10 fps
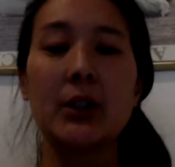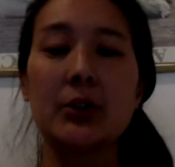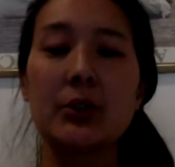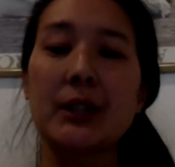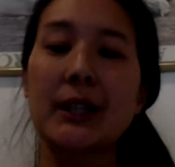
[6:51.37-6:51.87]

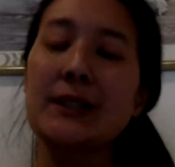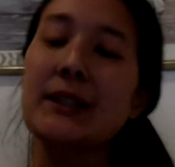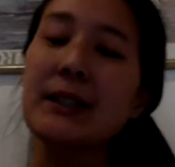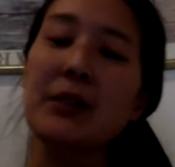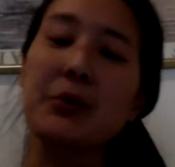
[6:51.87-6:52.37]
So the
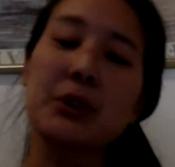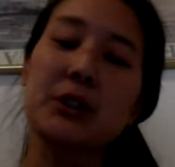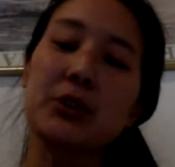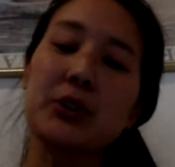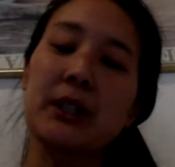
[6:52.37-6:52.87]
idea now, if we're
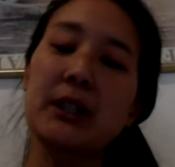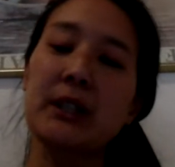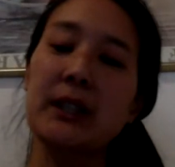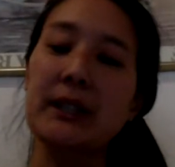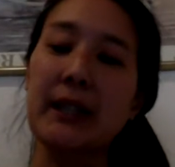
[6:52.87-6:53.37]
going to try to
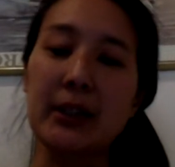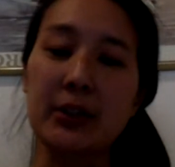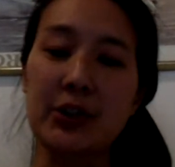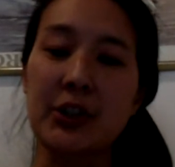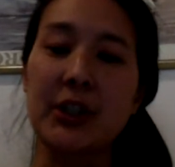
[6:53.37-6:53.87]
connect
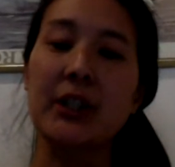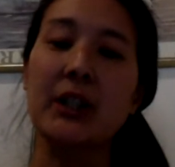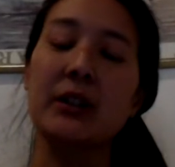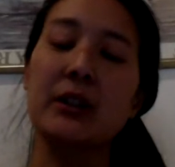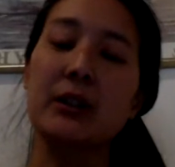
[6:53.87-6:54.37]
energy
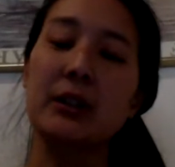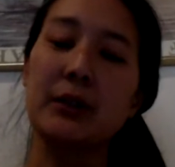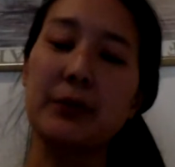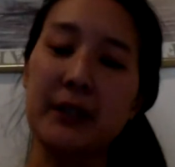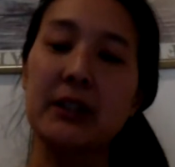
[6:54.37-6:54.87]
and
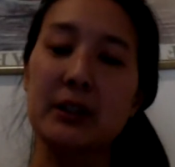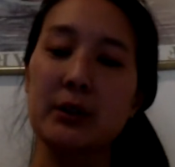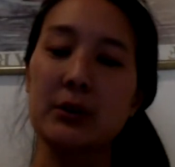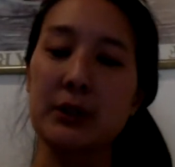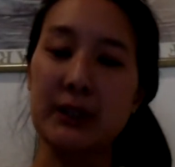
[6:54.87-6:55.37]
affecting
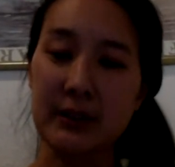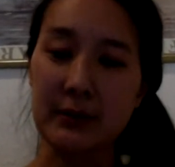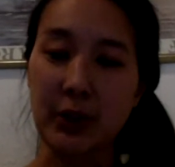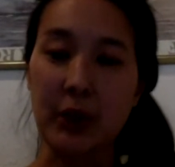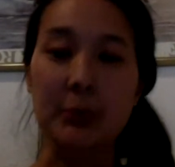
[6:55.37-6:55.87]
the release
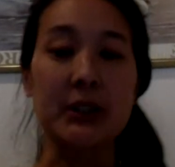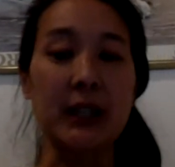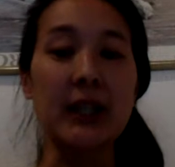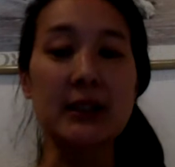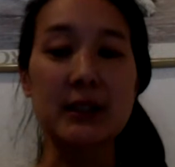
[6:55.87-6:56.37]
of carbon
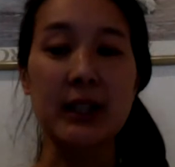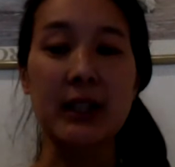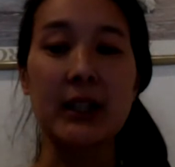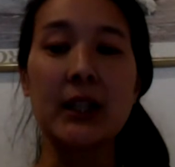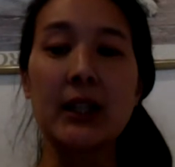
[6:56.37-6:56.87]

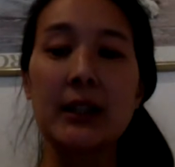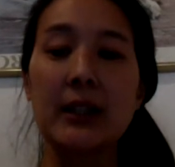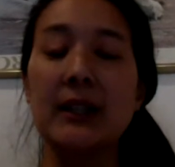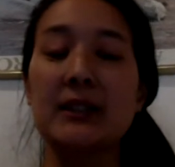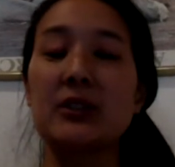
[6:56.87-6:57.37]
dioxide,
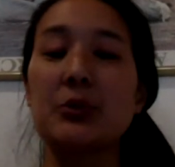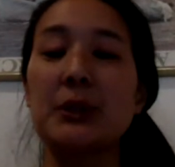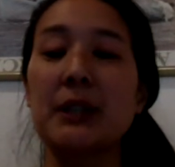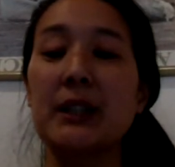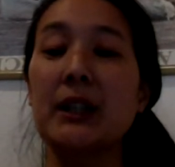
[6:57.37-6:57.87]
the idea would
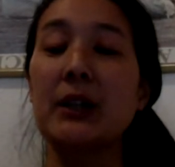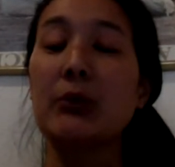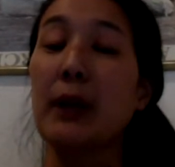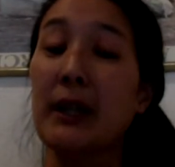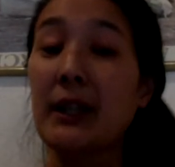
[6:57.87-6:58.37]
be like,
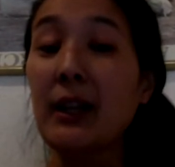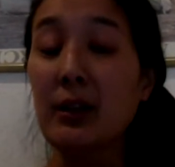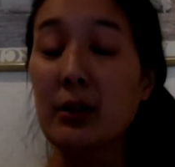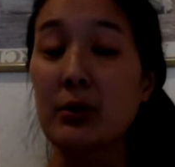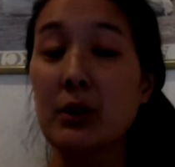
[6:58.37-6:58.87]
right
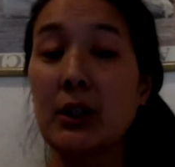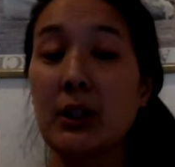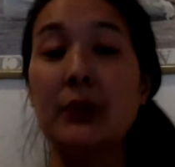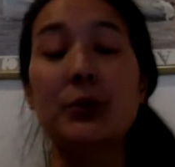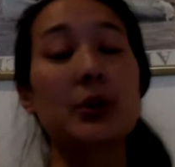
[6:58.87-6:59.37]
now,
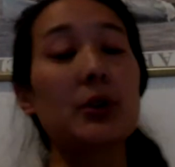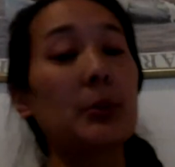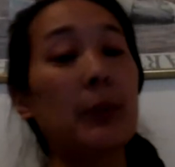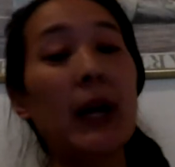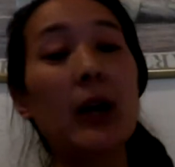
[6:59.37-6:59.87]
in order
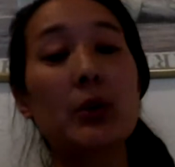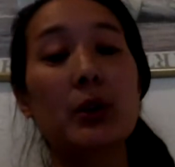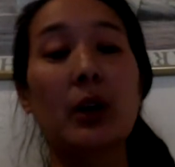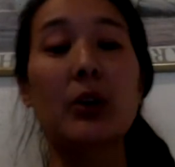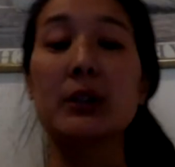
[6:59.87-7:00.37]
to
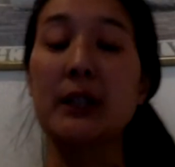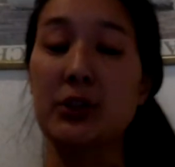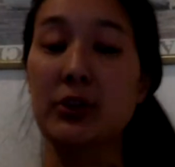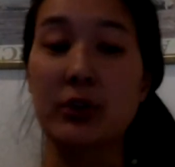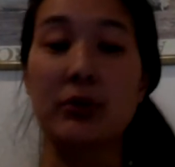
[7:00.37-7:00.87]
power our
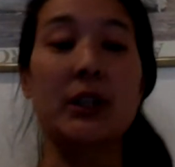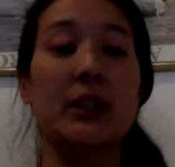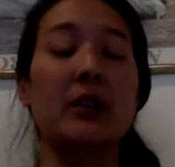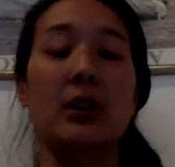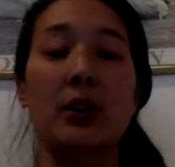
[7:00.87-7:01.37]
electric grid and